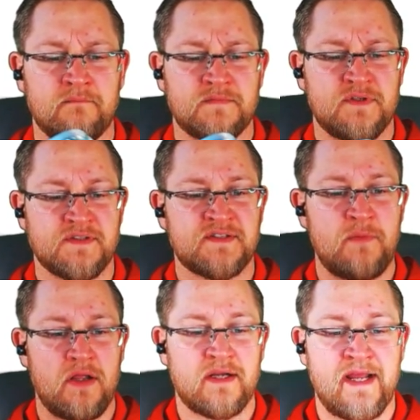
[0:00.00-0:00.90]
So it's a
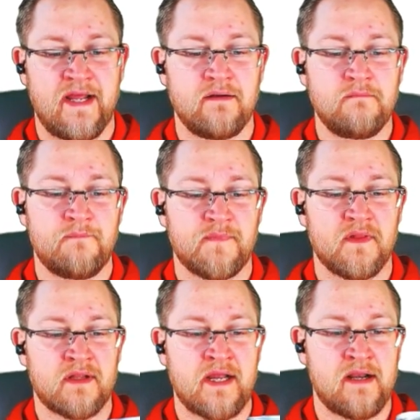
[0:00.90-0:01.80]
smaller can,
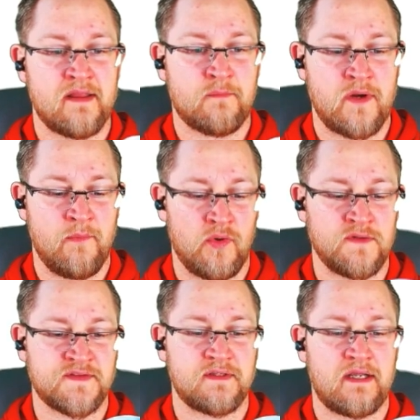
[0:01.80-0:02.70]
kind of like Red
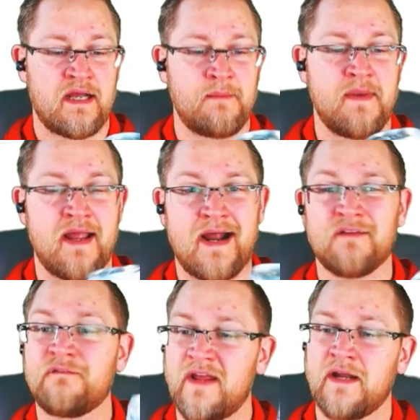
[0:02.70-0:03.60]
Bulls. I'm not
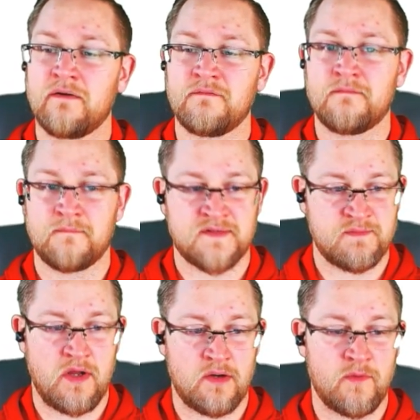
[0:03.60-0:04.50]
a fan of
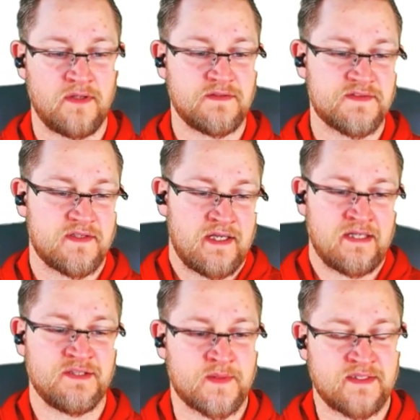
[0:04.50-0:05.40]
smaller ones,
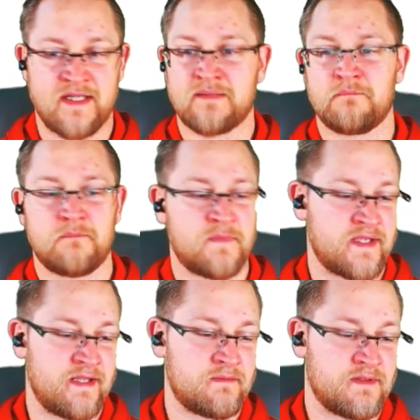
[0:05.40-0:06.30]
just because I like
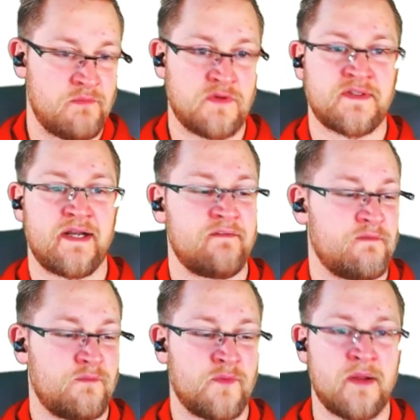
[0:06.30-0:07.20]
to get the most out of
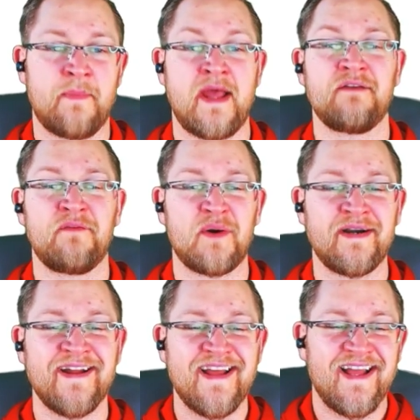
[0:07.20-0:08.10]
what I'm paying
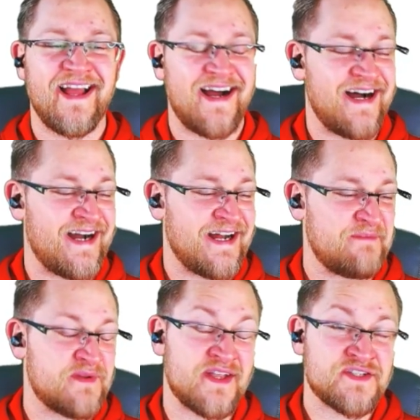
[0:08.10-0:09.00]
for.
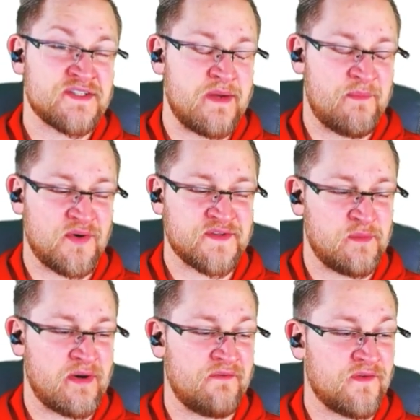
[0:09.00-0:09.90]
But that's just my
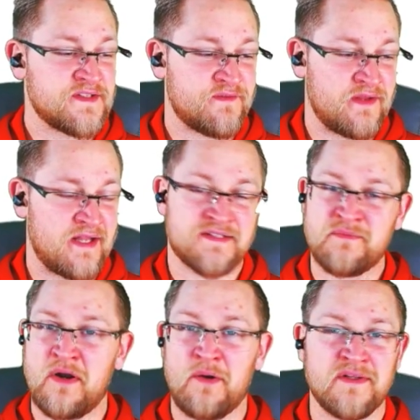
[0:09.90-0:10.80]
personal preference. If you like the
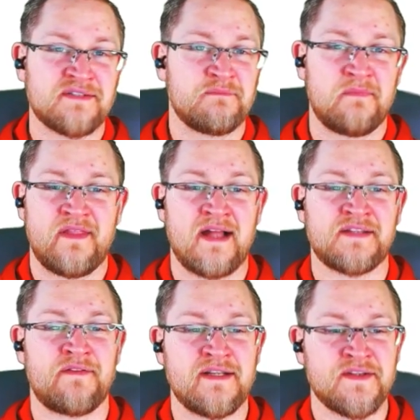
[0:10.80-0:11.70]
smaller ones,
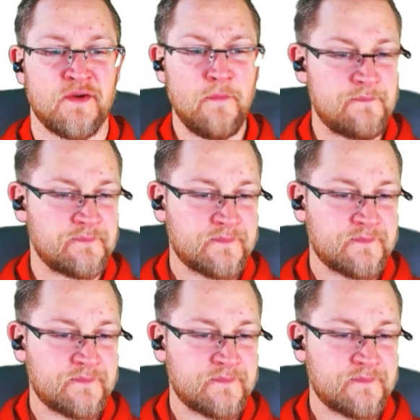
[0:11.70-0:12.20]
that's fine too.